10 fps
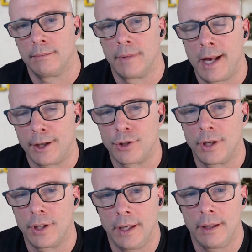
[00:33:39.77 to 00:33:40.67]

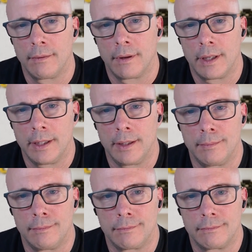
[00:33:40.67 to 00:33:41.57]
actually
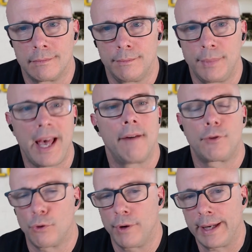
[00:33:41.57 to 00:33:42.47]
behaved
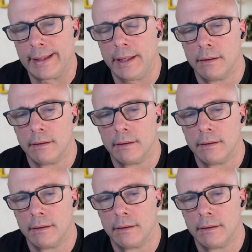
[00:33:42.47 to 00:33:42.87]
correctly?